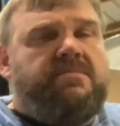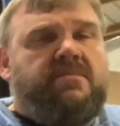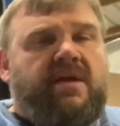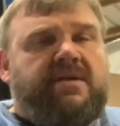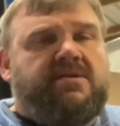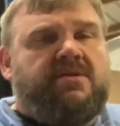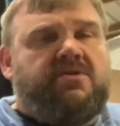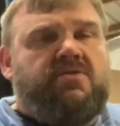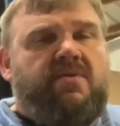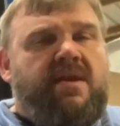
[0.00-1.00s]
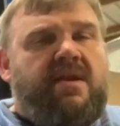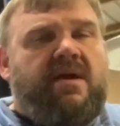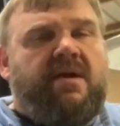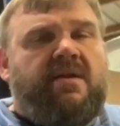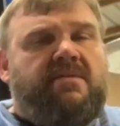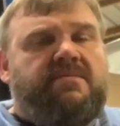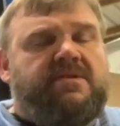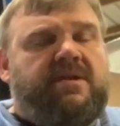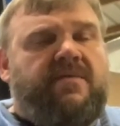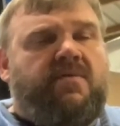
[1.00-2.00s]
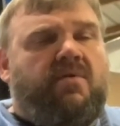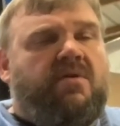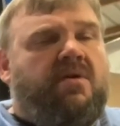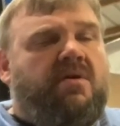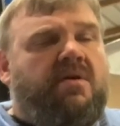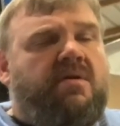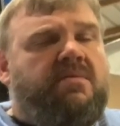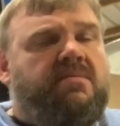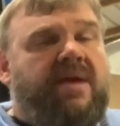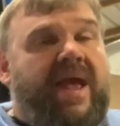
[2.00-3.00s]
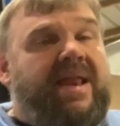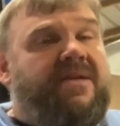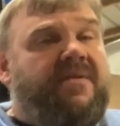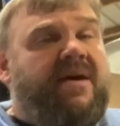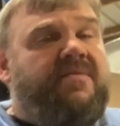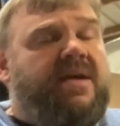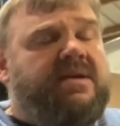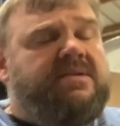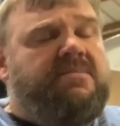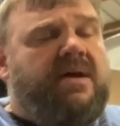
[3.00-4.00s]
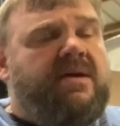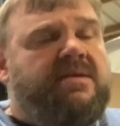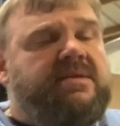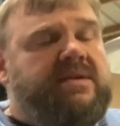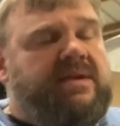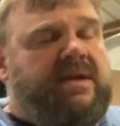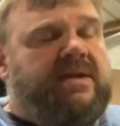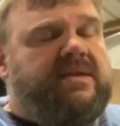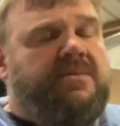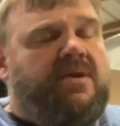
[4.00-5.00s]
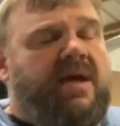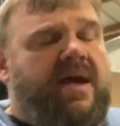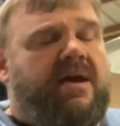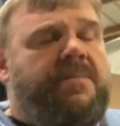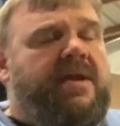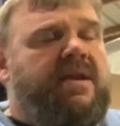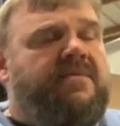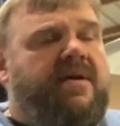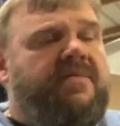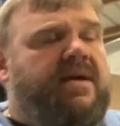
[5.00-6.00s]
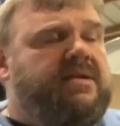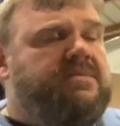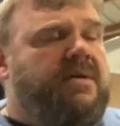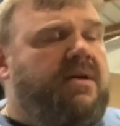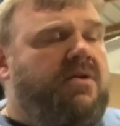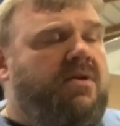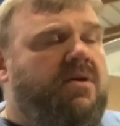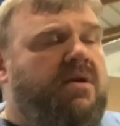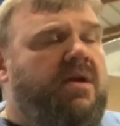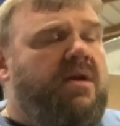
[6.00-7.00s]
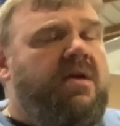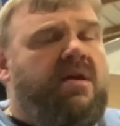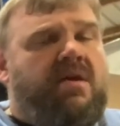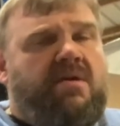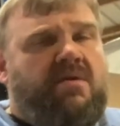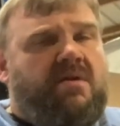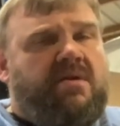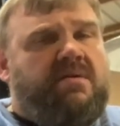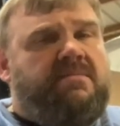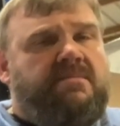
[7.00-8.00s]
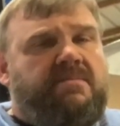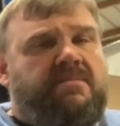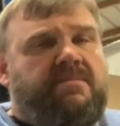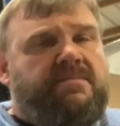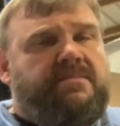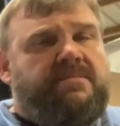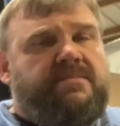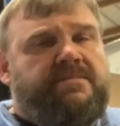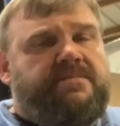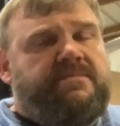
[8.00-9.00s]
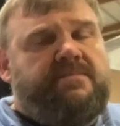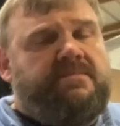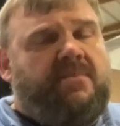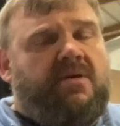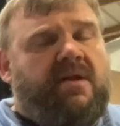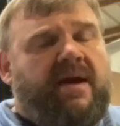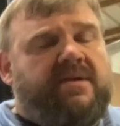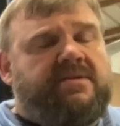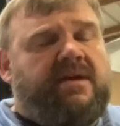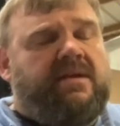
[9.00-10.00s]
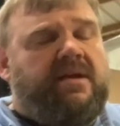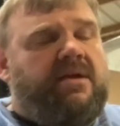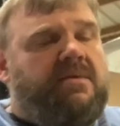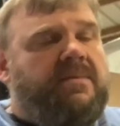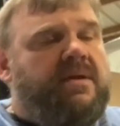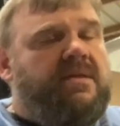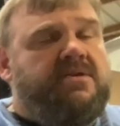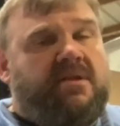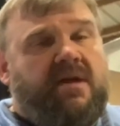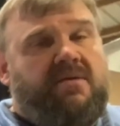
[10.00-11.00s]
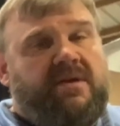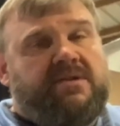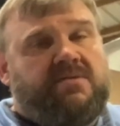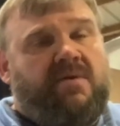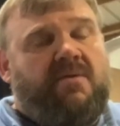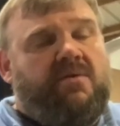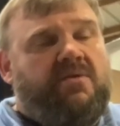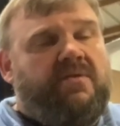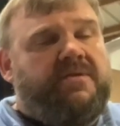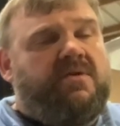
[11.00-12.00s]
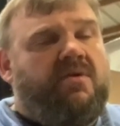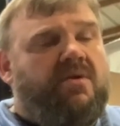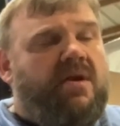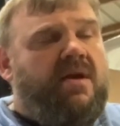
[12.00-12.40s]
Nice little 289 C4 car. 85,000 miles, and yes, I'm gonna hack up an 85,000 mile car. Y'all can burn the house down later, but there's a lot of reasons why we're doing this car.